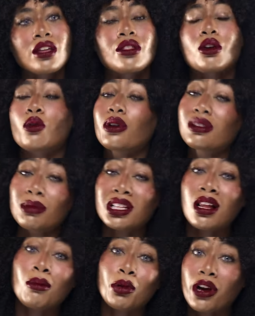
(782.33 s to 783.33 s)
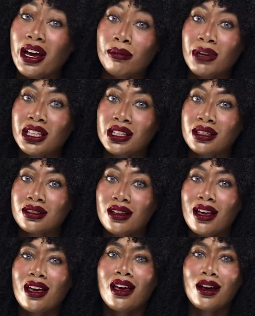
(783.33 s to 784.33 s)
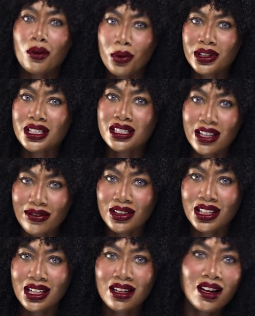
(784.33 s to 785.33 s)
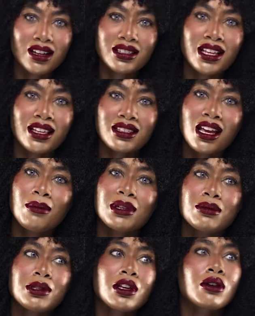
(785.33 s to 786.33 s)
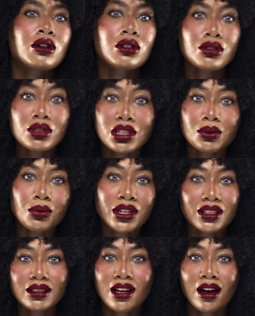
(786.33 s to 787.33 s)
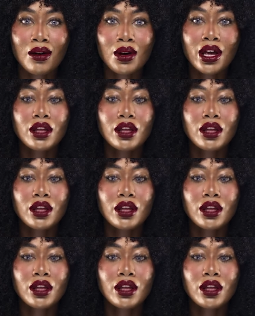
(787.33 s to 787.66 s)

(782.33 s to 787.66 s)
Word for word: They're going to be a lot more high maintenance and going to definitely cause that damage, but there are glueless wigs now.